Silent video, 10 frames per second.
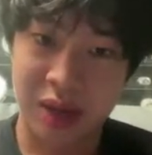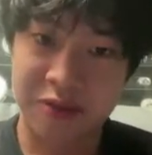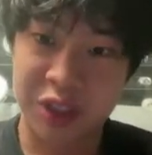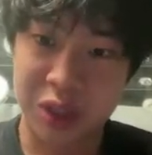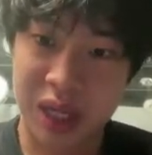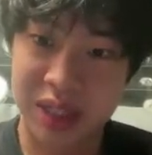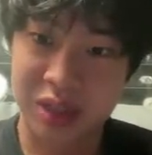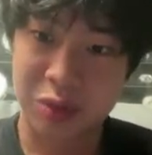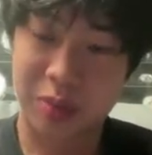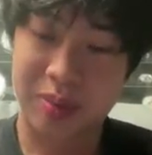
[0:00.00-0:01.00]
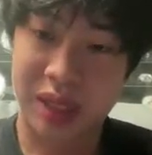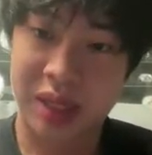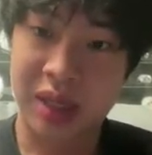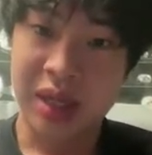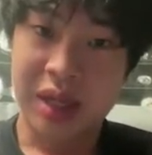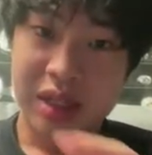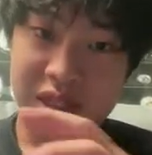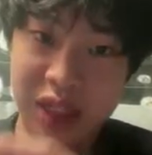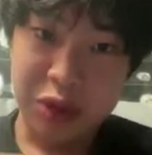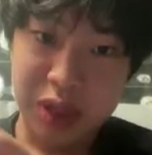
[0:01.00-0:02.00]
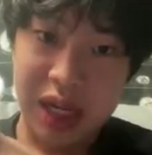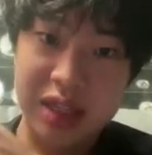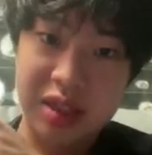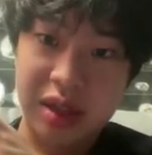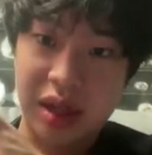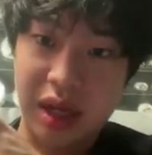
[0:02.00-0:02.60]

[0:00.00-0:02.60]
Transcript: visualize this would be centralized